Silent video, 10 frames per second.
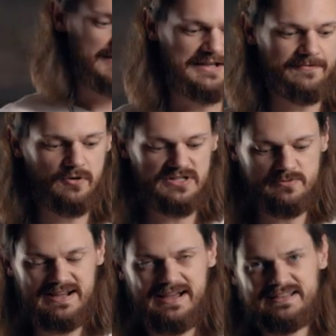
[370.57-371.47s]
And of course,
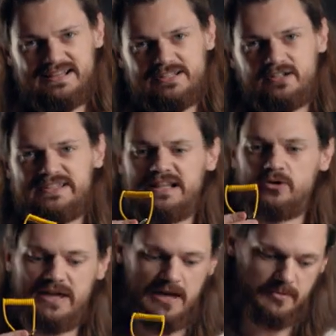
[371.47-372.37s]
we got a nice little
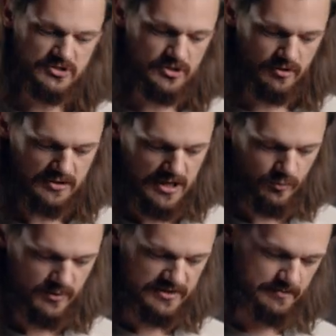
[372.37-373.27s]
yellow cable to go
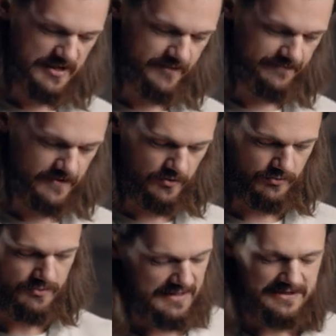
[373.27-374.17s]
along with the
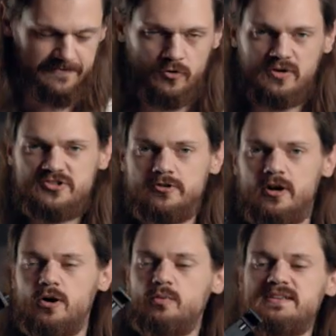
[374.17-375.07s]
microphone. And of course, you
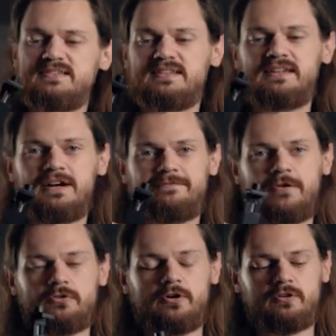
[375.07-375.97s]
always need a
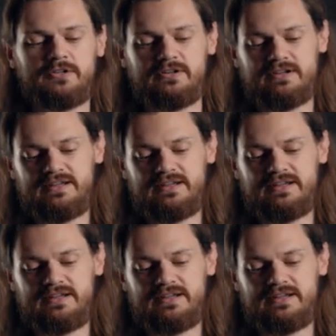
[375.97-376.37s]
phone holder.